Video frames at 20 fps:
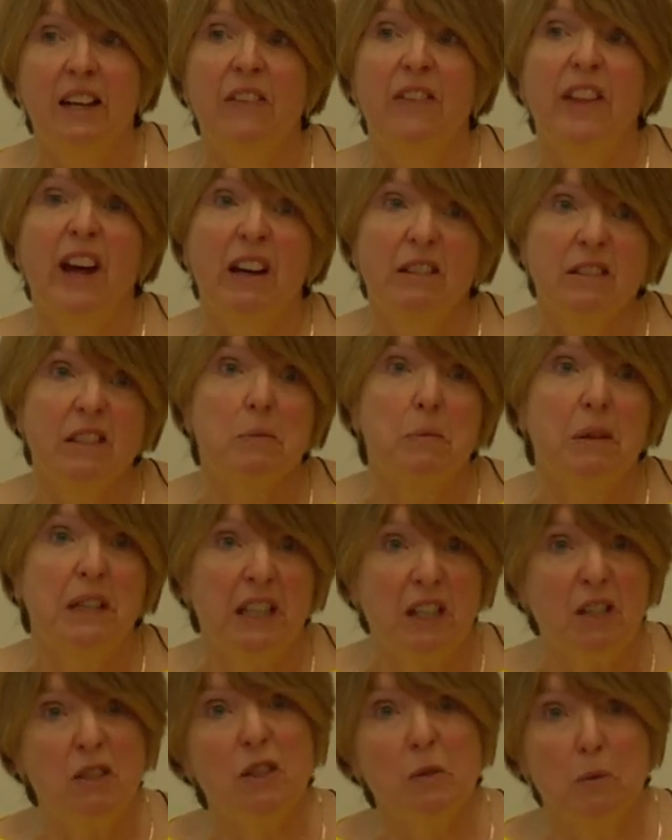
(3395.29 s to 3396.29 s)
that
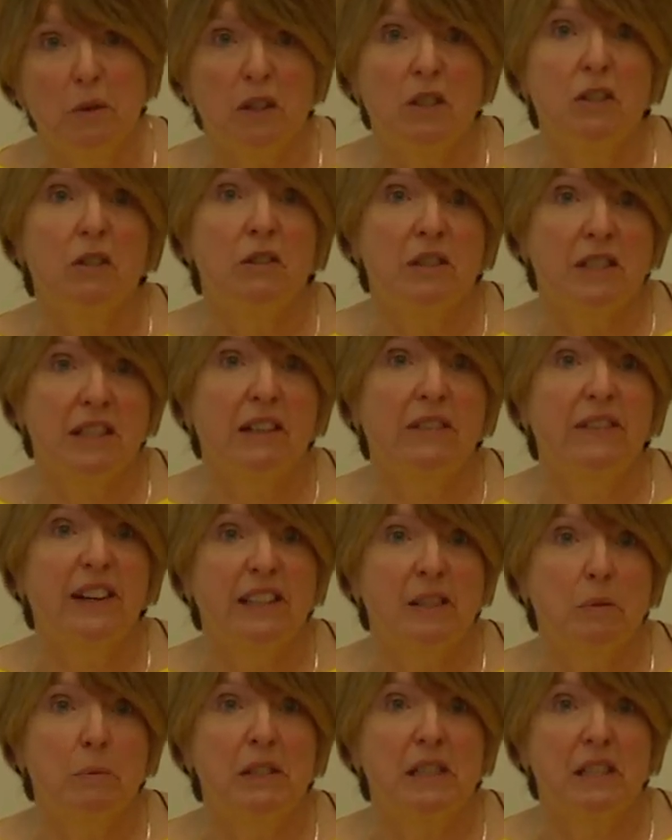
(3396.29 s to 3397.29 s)
ultimately you do want to do yourself
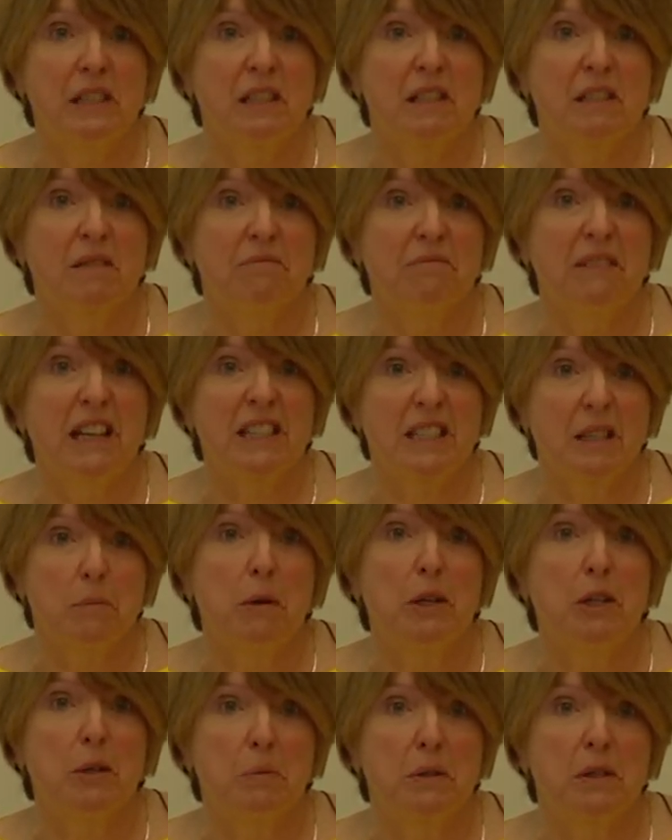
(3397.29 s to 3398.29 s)
out of business. That's the
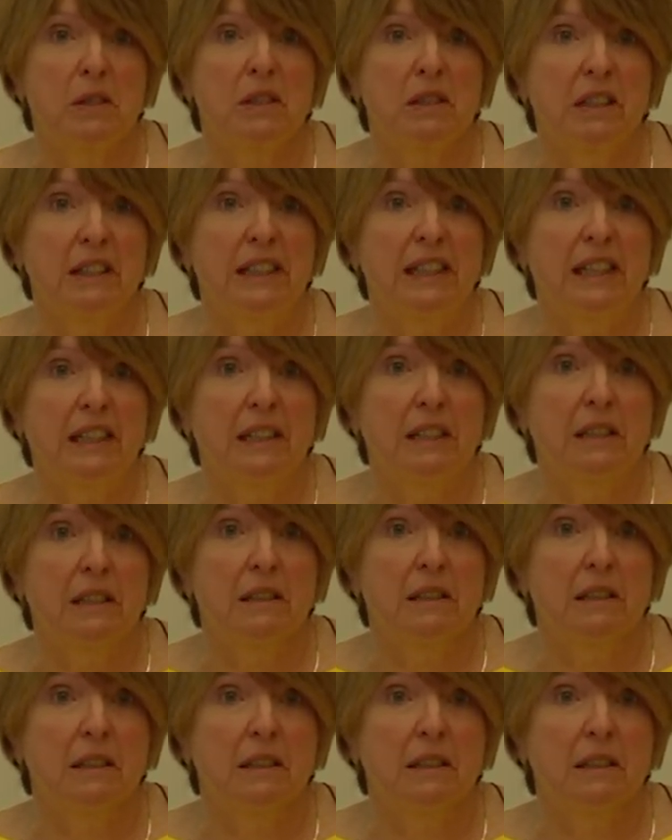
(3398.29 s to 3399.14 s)
purpose in the end.